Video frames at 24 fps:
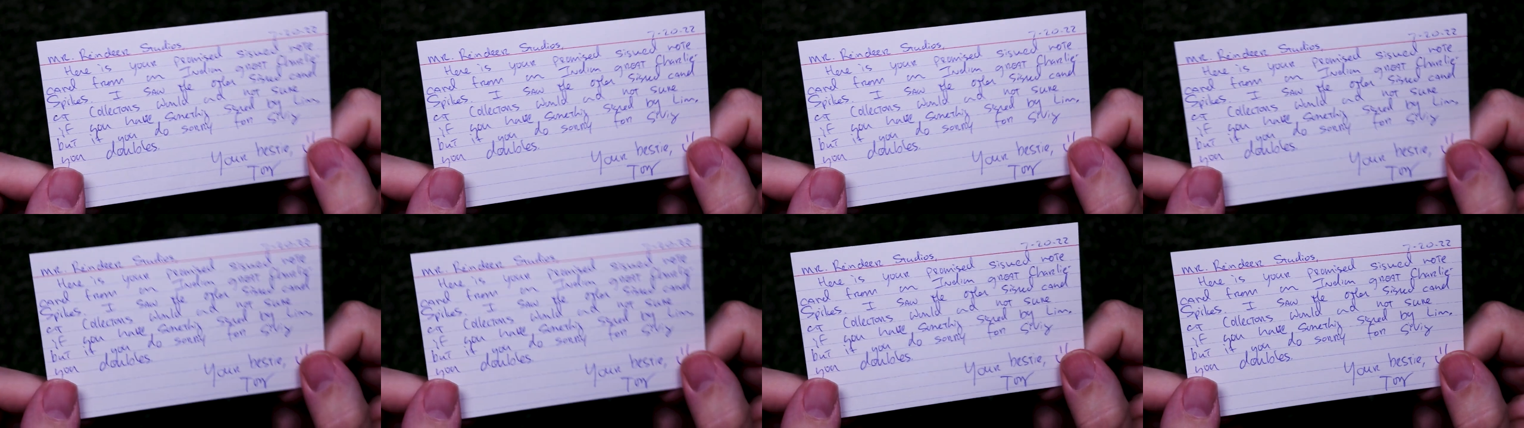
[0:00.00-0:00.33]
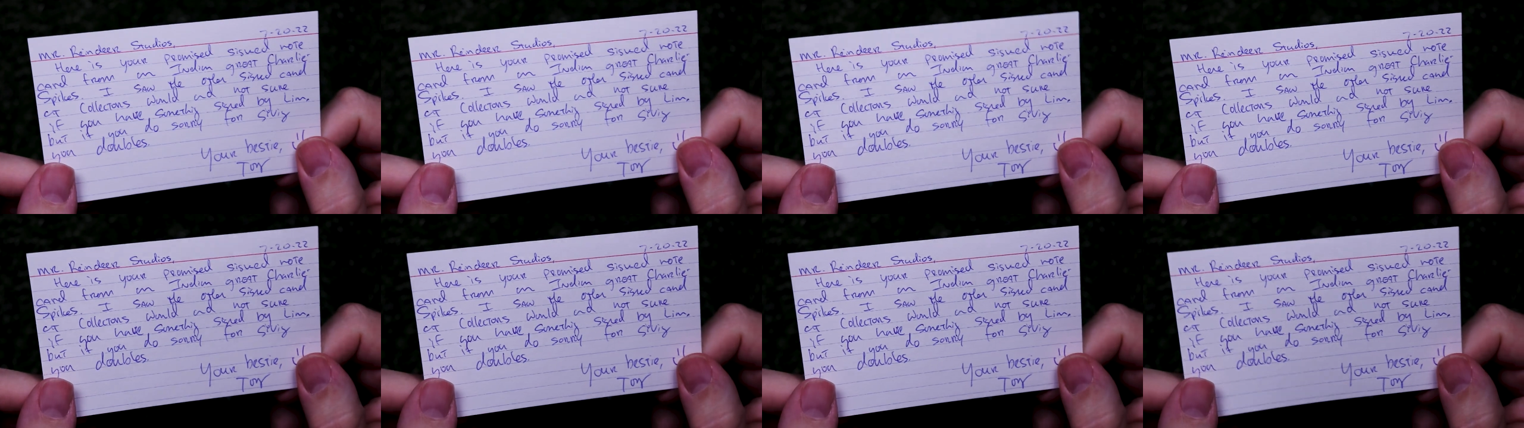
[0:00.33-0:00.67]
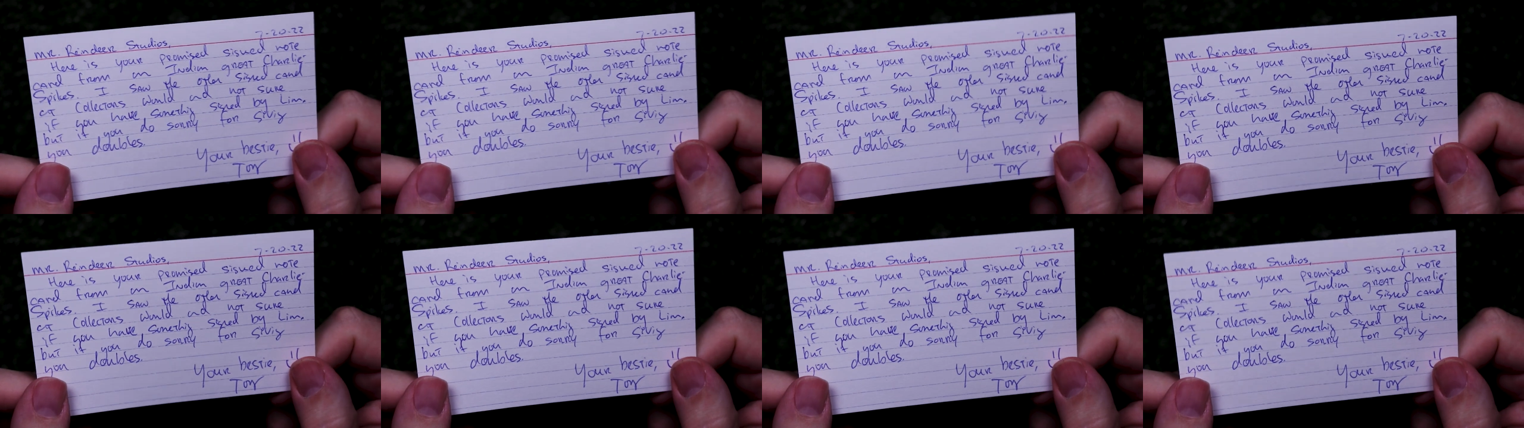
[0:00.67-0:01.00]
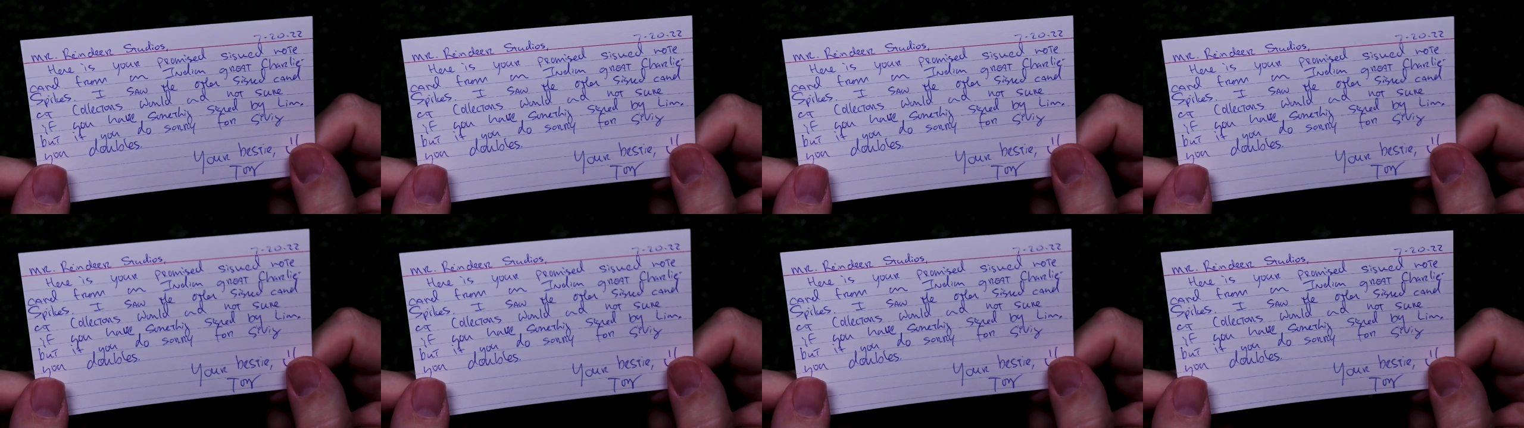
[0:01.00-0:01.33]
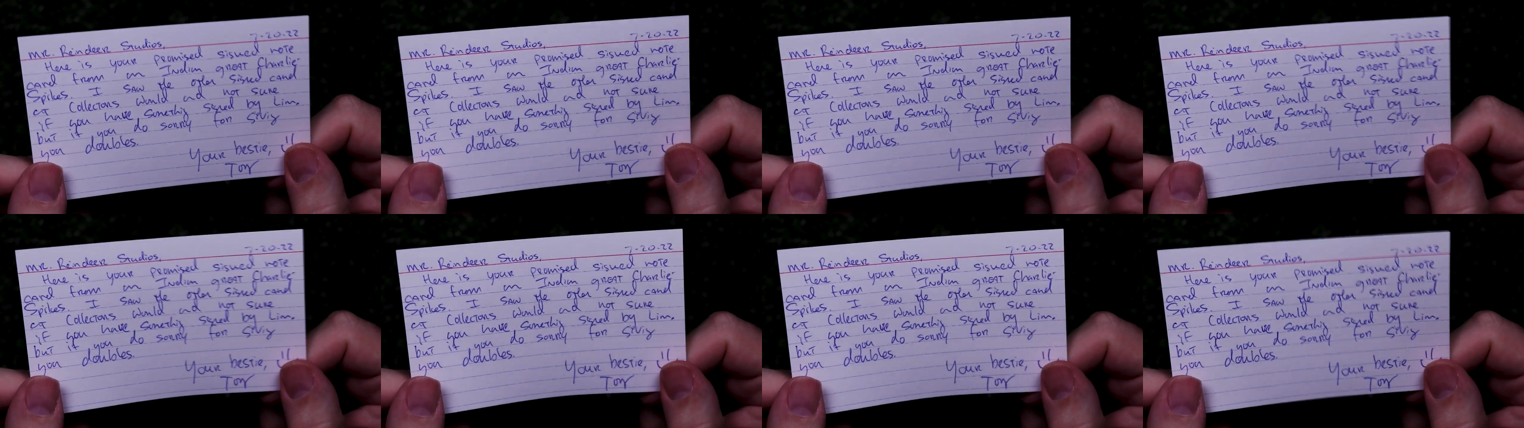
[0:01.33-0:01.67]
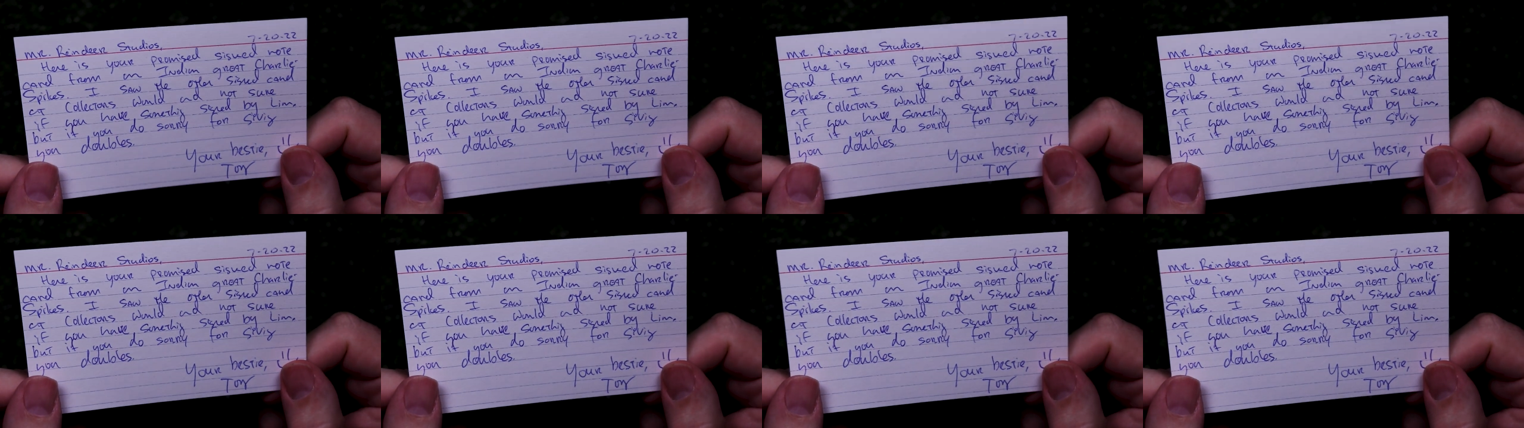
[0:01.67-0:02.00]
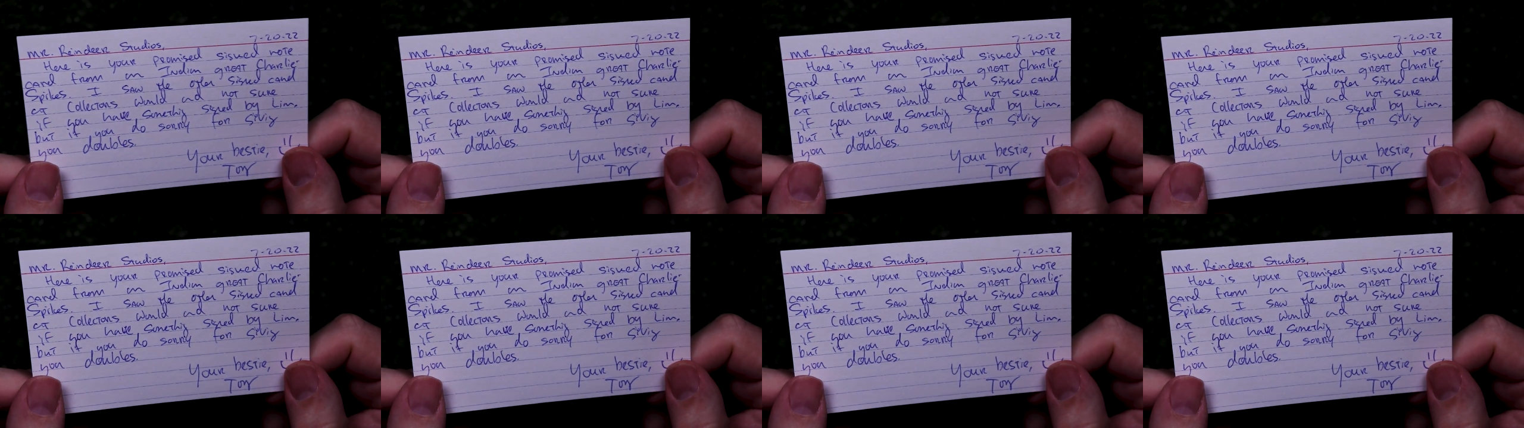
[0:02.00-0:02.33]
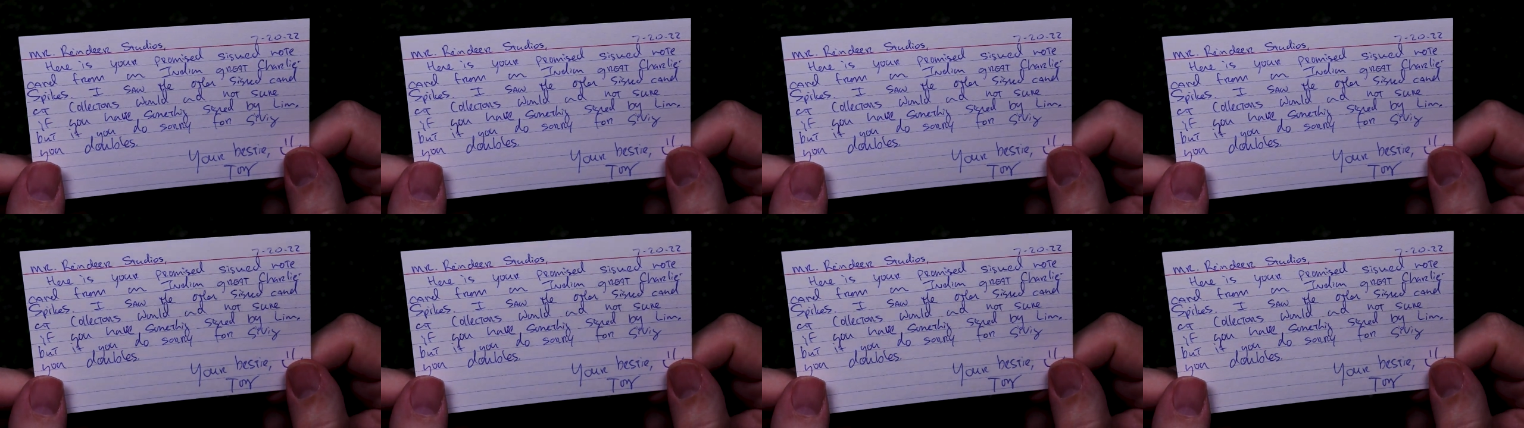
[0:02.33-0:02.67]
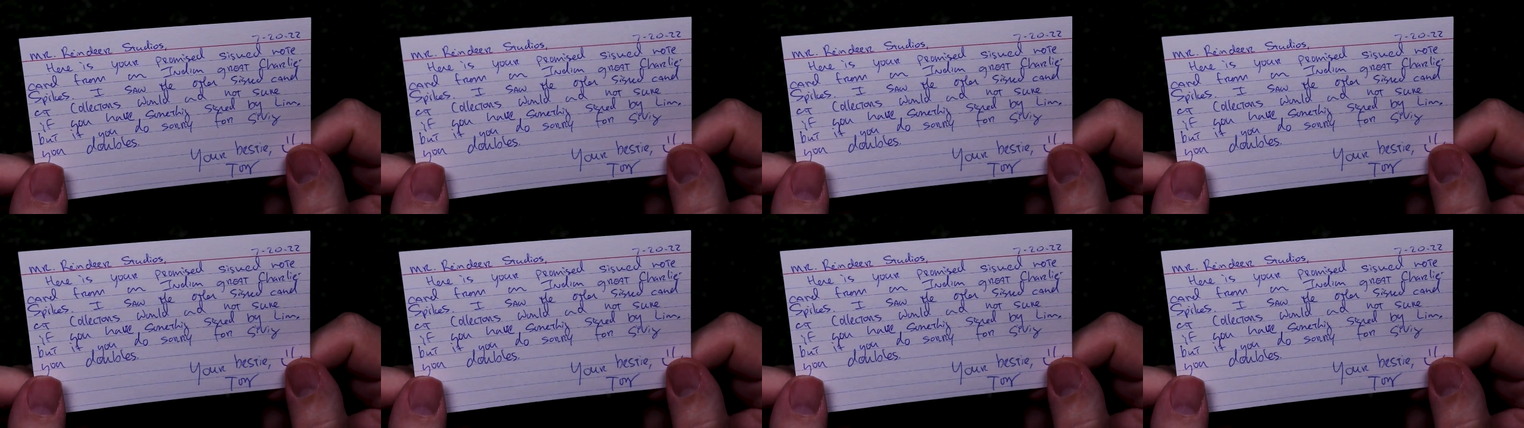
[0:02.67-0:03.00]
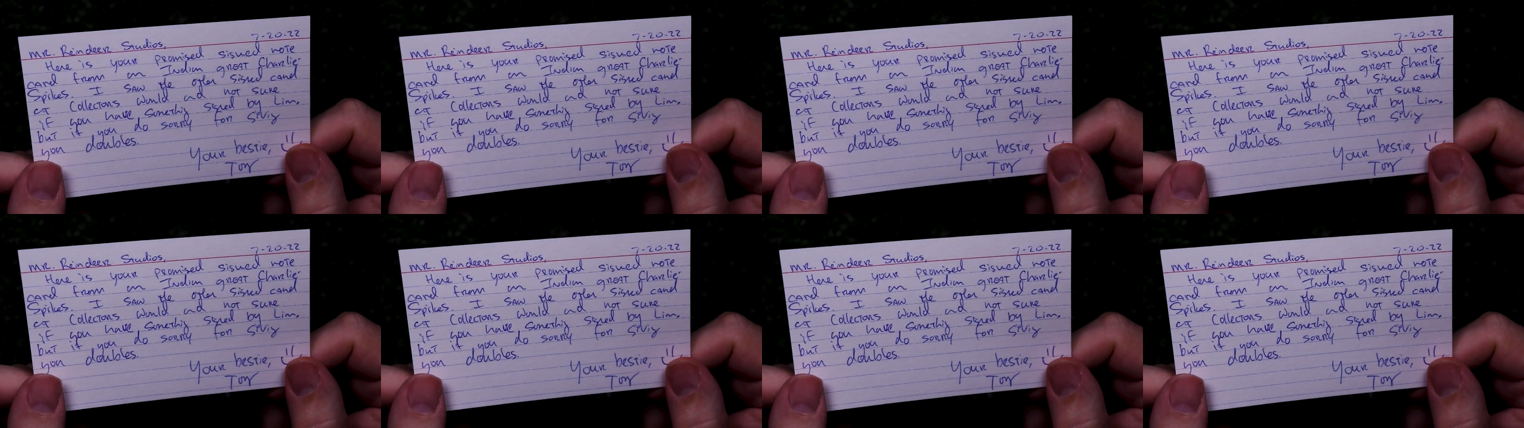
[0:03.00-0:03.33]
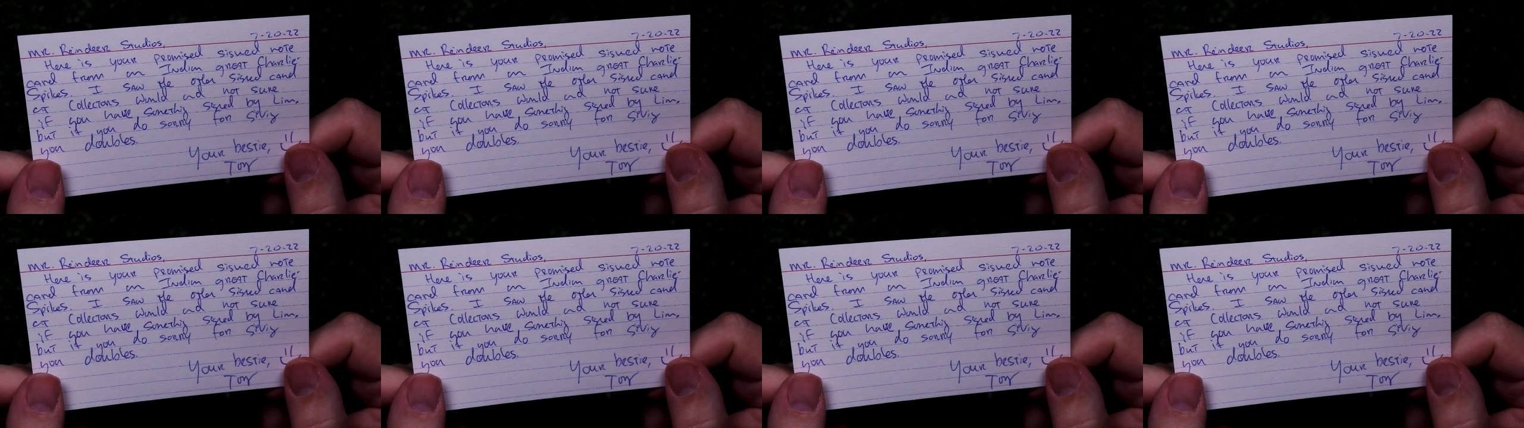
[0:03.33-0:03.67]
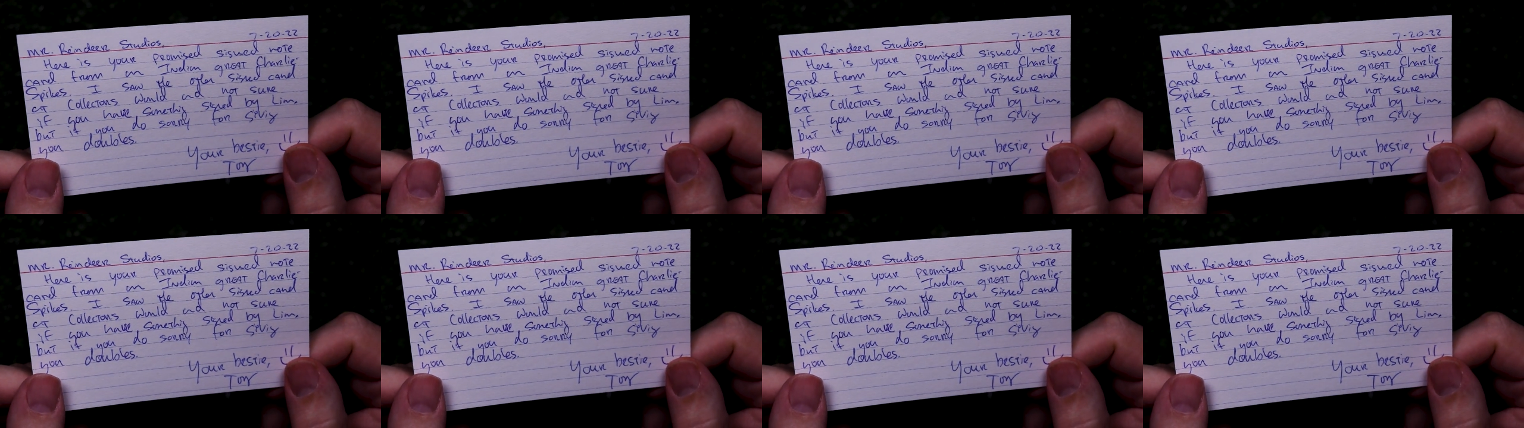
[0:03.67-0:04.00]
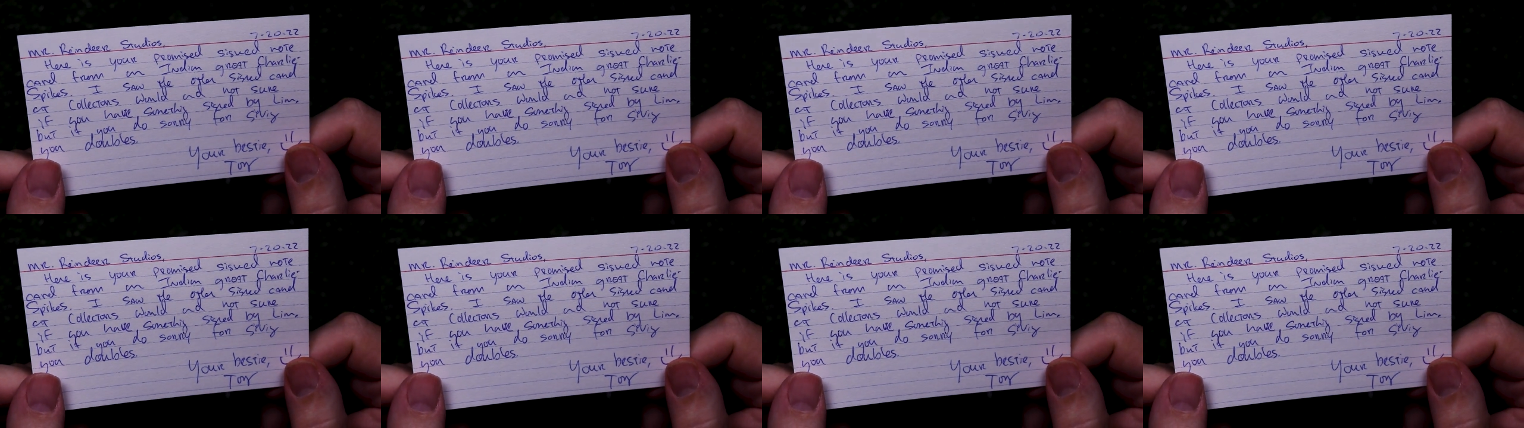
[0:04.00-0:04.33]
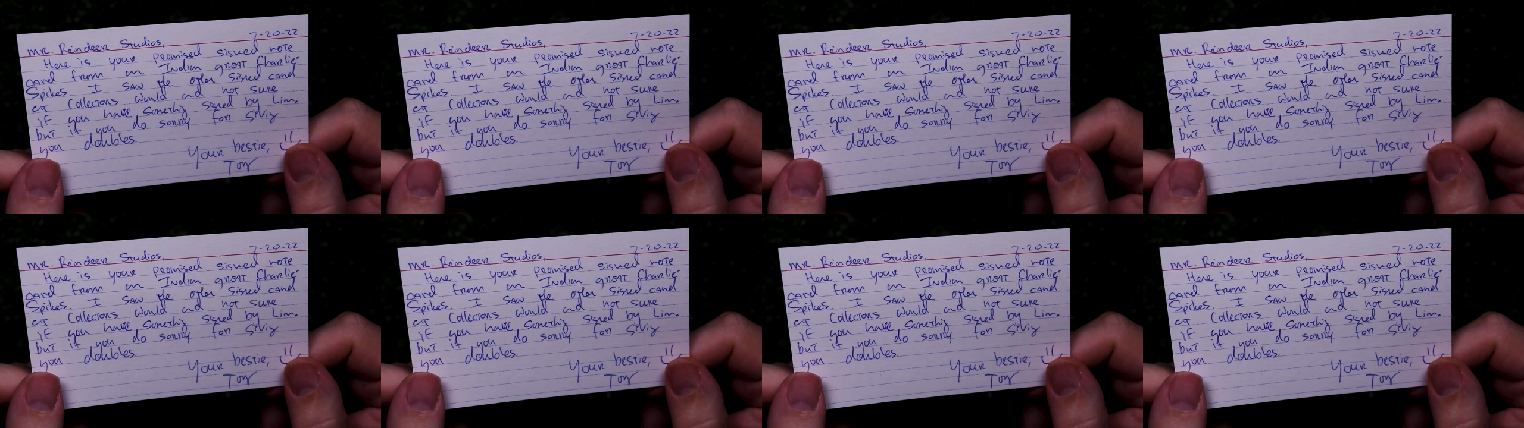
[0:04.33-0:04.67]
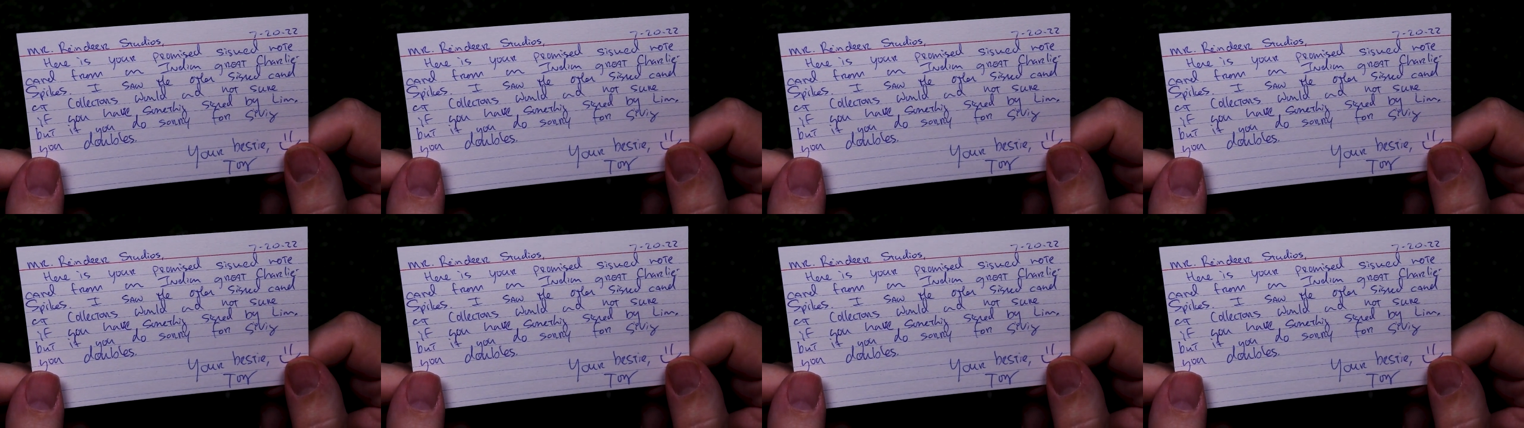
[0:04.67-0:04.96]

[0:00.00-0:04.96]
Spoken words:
Nobody's mouth can be seen.